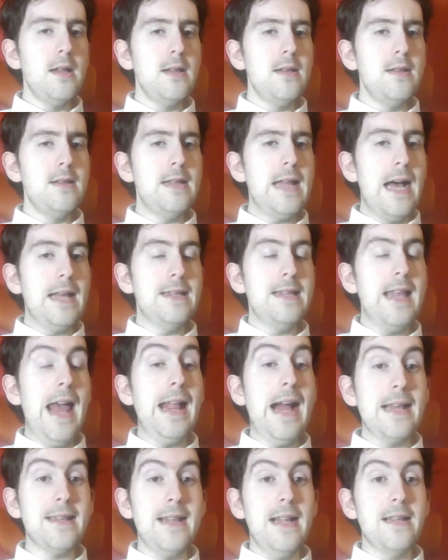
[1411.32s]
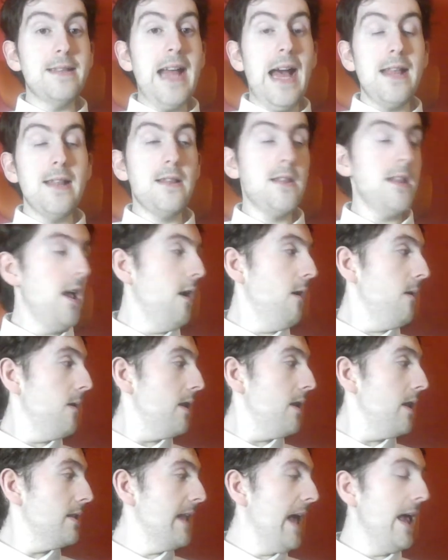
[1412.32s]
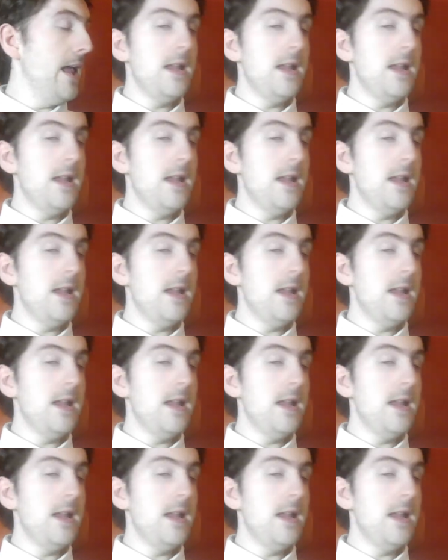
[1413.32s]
That's it. That's the